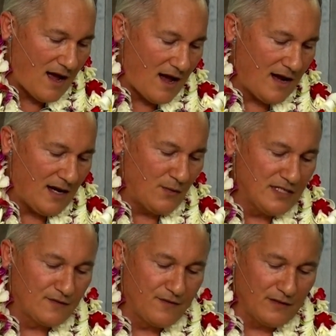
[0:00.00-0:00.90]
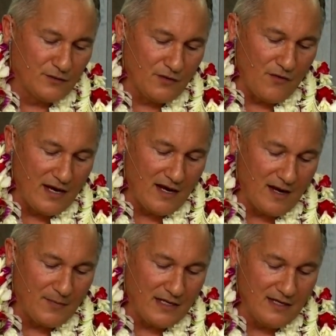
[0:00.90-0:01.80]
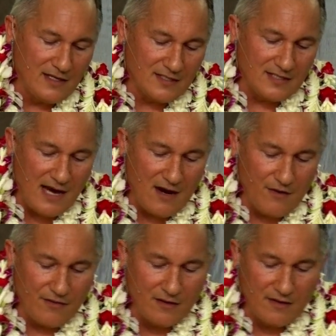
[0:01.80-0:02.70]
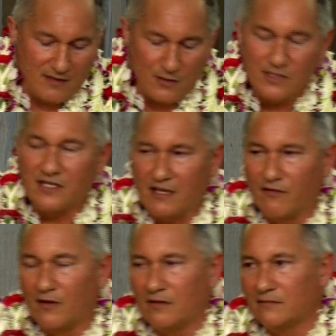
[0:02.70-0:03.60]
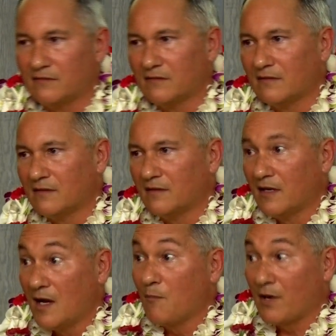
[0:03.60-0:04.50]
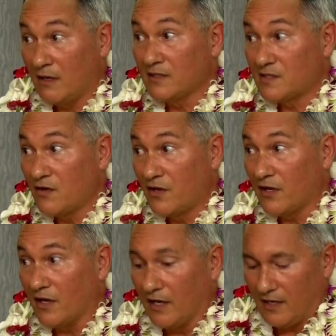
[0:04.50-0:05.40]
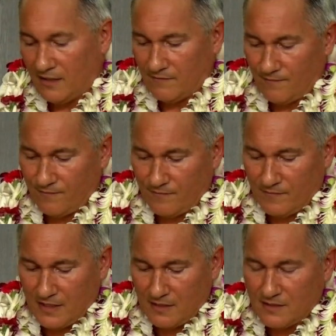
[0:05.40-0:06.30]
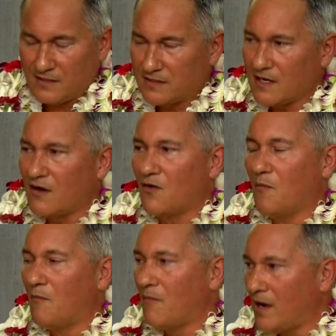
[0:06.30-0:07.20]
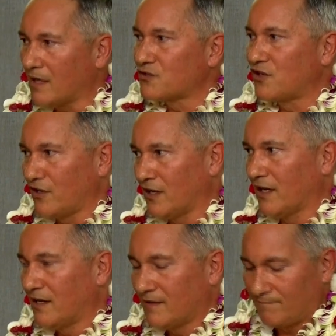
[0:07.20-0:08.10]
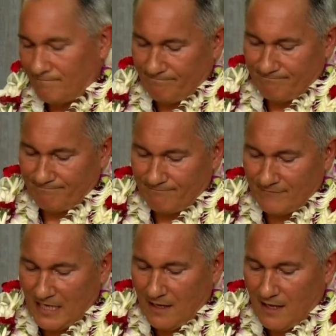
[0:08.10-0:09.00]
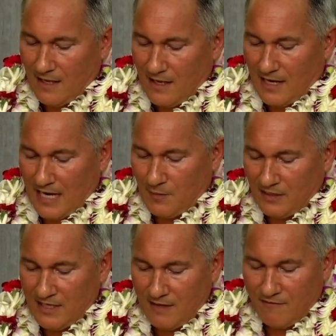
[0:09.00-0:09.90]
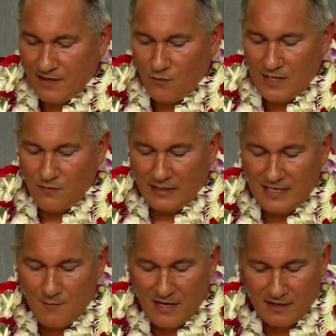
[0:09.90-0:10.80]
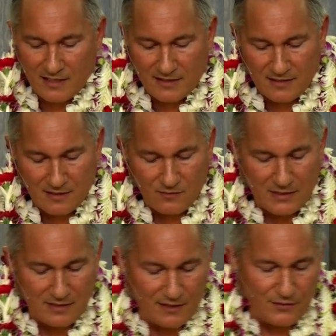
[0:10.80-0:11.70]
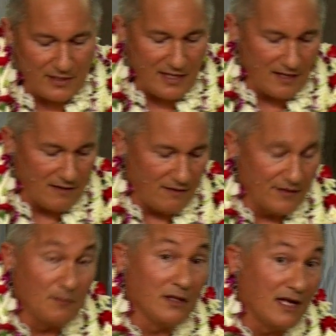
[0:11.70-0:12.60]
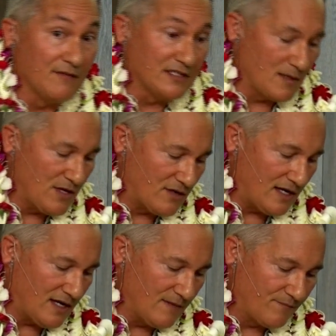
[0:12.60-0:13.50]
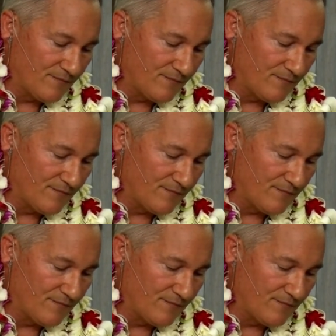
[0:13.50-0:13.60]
I always felt growing up that in the South there was evil, but also good. So much good. I believe that we will lead America to what Dr. King called the beloved community.